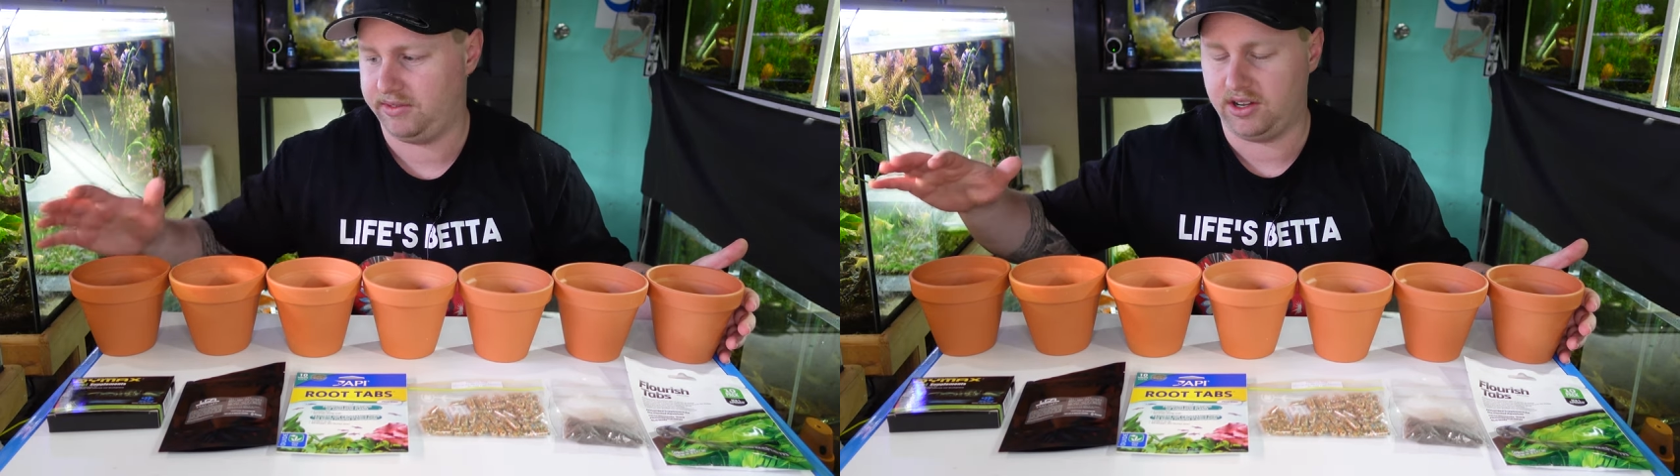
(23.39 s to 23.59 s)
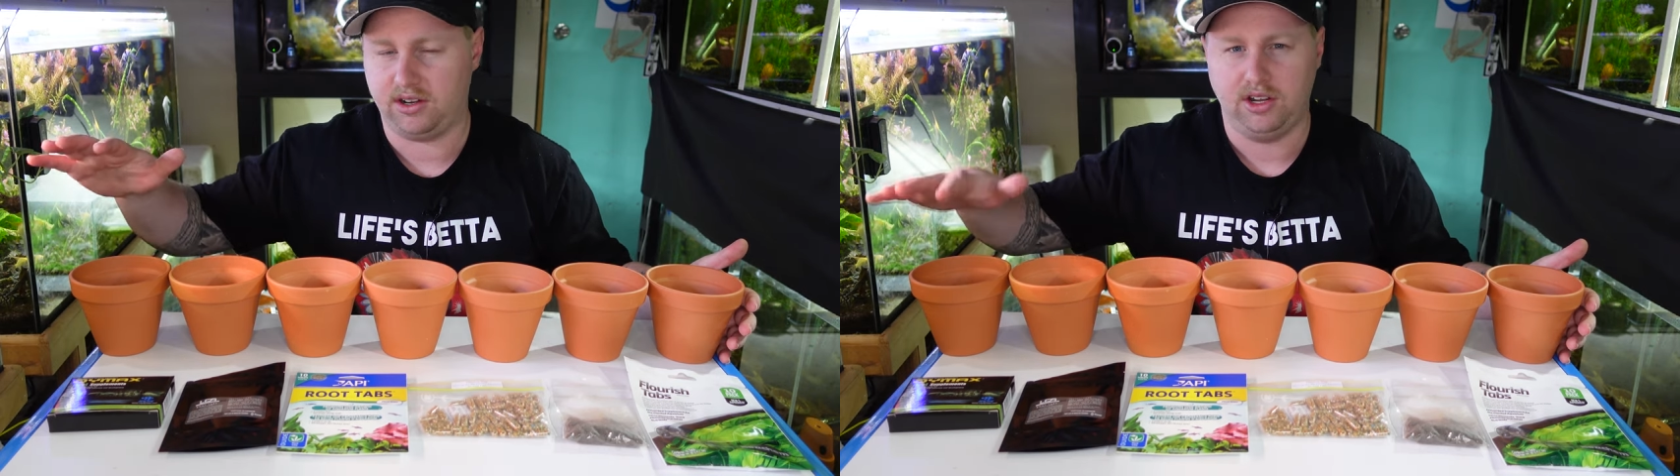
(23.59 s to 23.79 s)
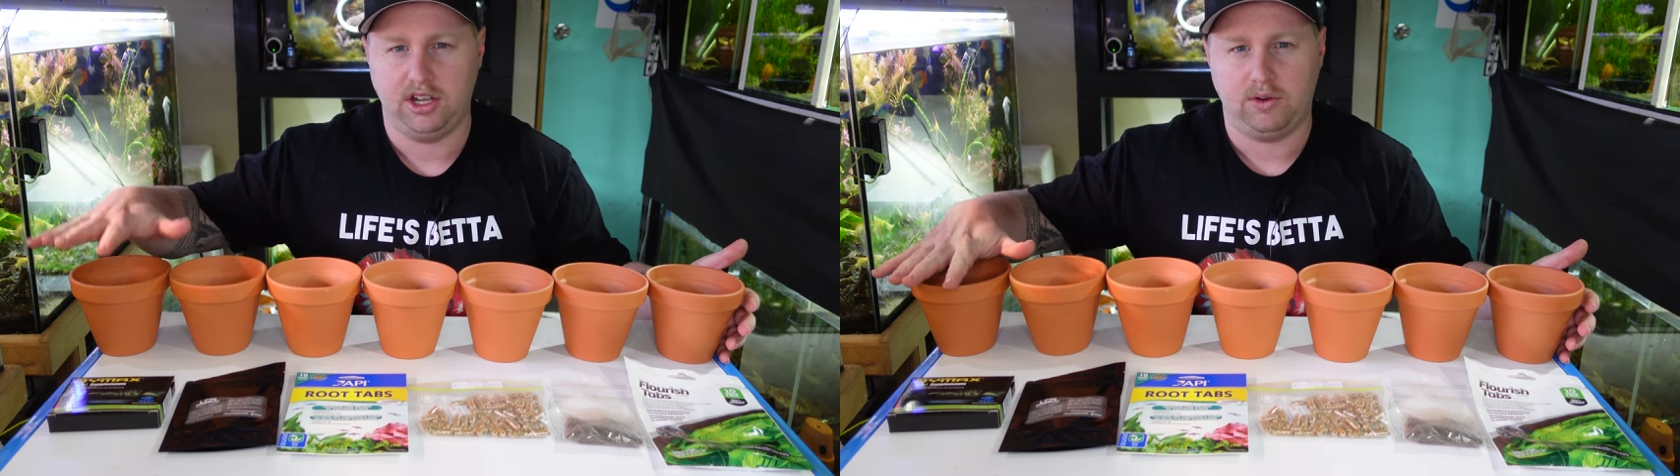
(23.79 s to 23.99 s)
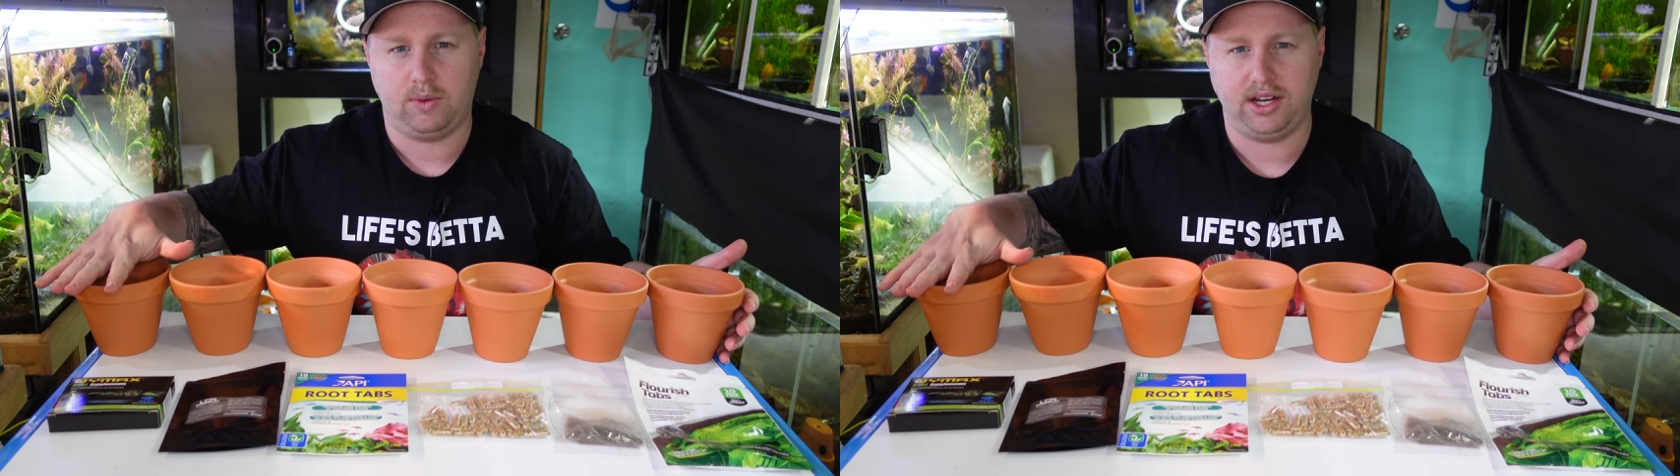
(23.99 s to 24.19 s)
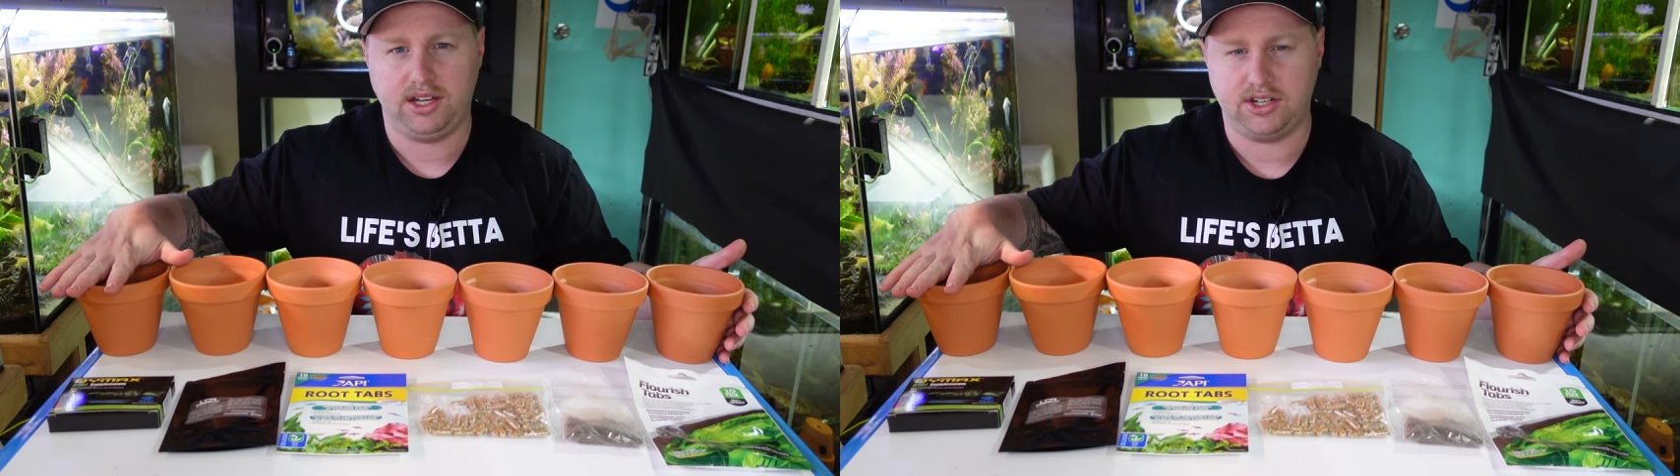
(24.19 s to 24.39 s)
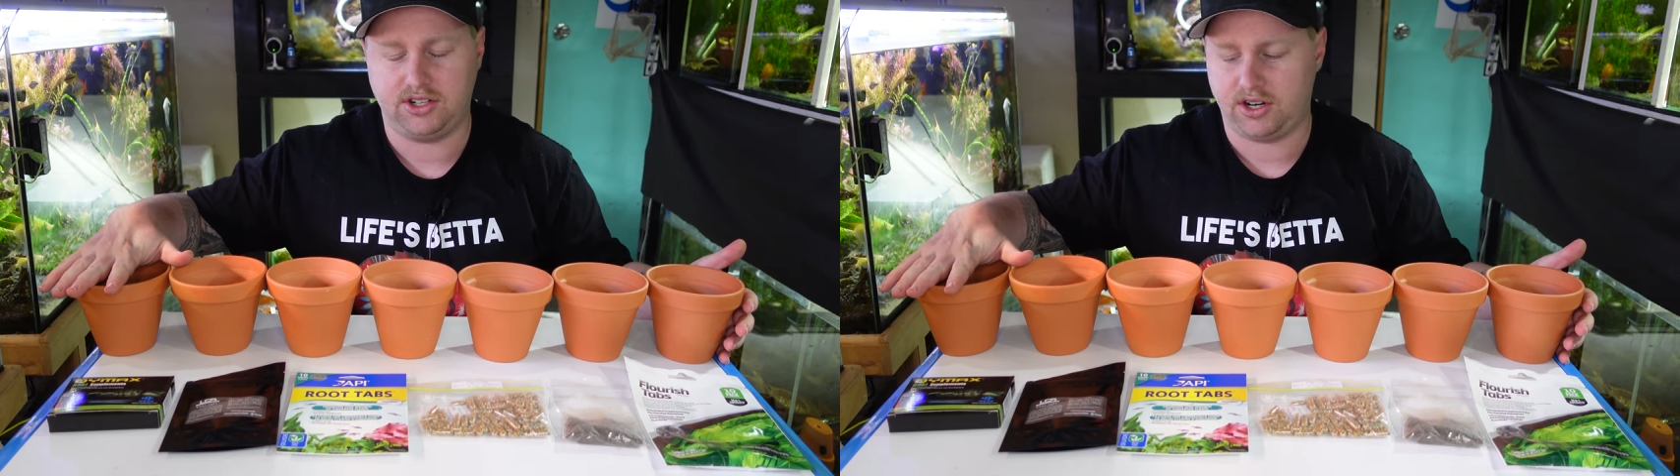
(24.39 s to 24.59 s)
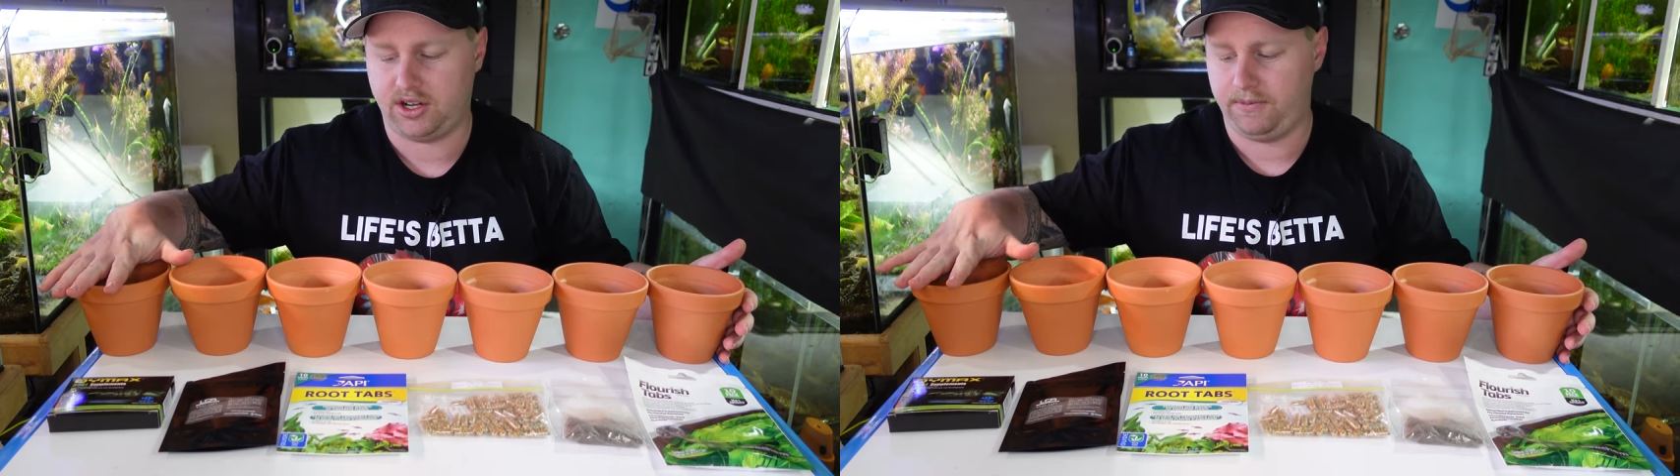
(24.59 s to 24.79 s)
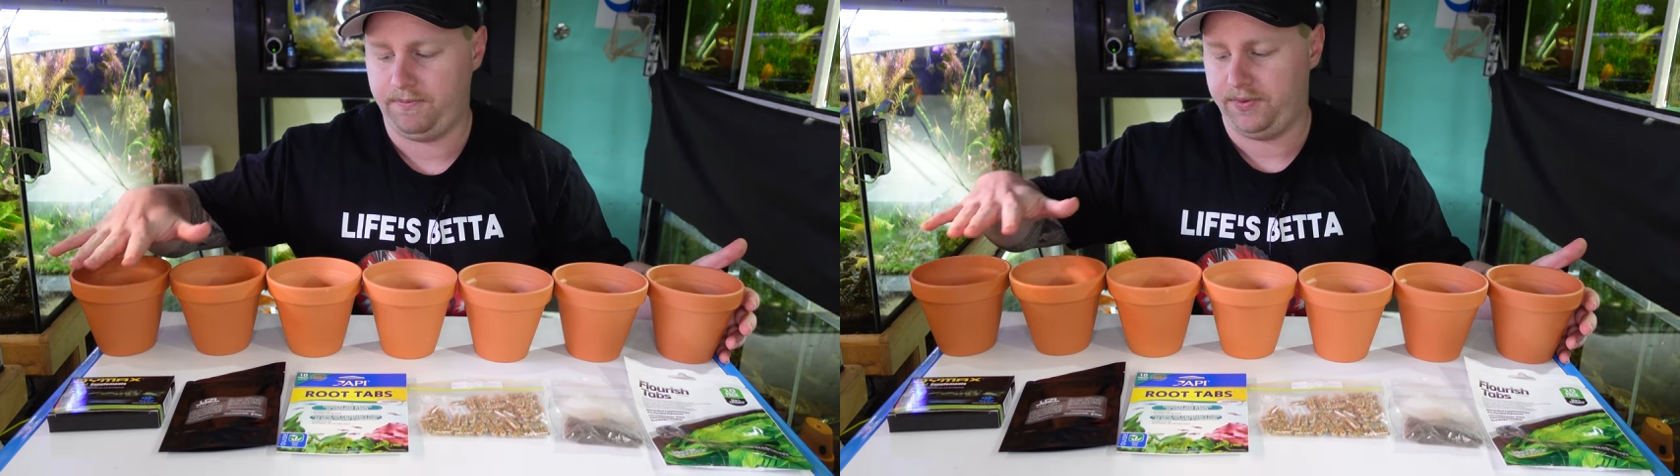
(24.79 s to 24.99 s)
We've got one
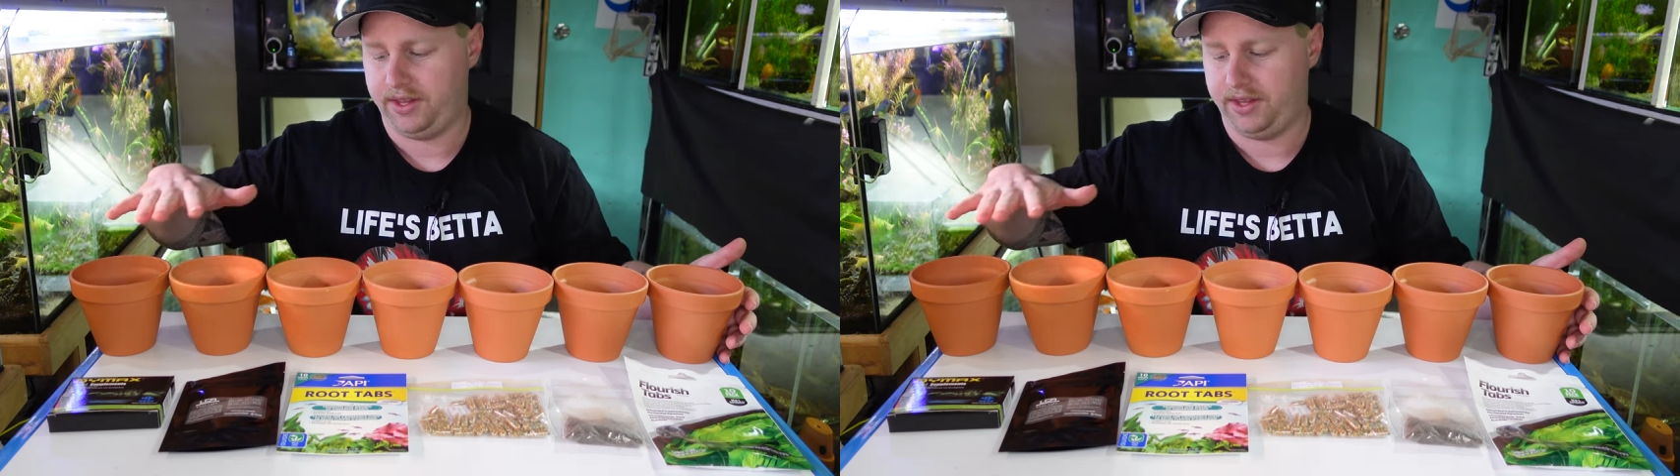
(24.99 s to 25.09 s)
control,